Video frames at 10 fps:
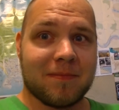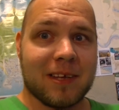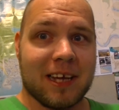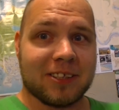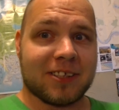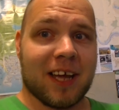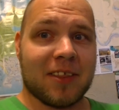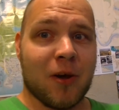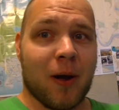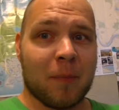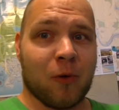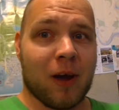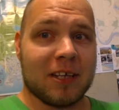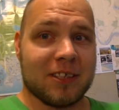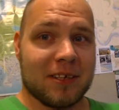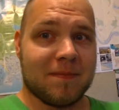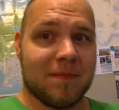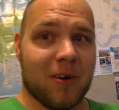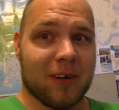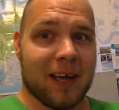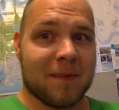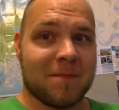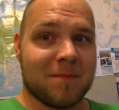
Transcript: Yes, I know I'm crazy, okay?